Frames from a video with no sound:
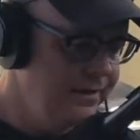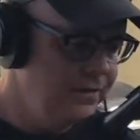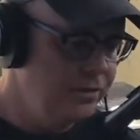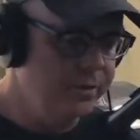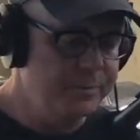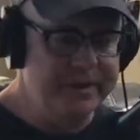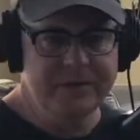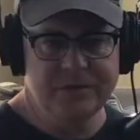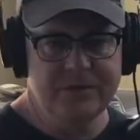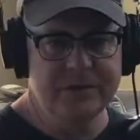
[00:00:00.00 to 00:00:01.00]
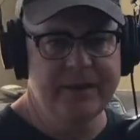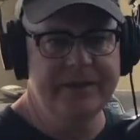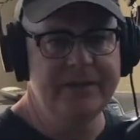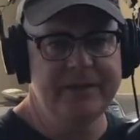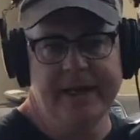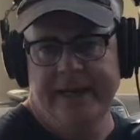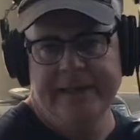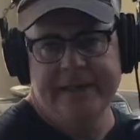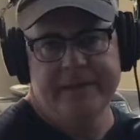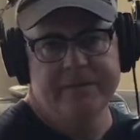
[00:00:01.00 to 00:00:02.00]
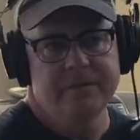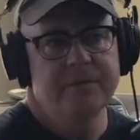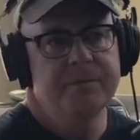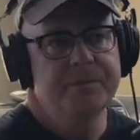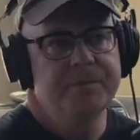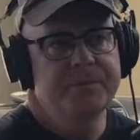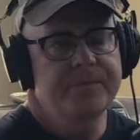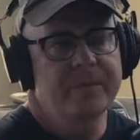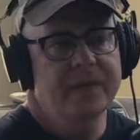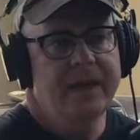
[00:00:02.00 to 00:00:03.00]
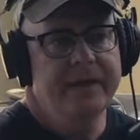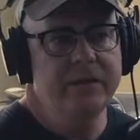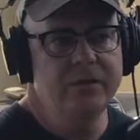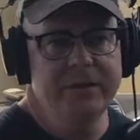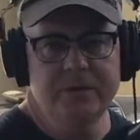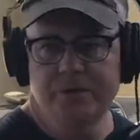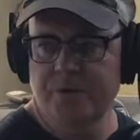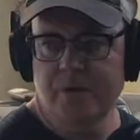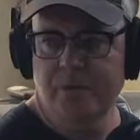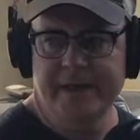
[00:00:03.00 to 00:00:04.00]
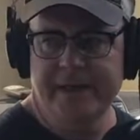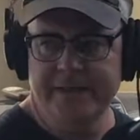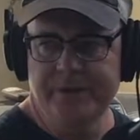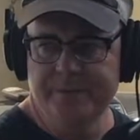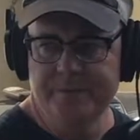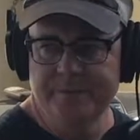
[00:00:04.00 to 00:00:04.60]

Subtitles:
to it, but I can't, I can only control what I do.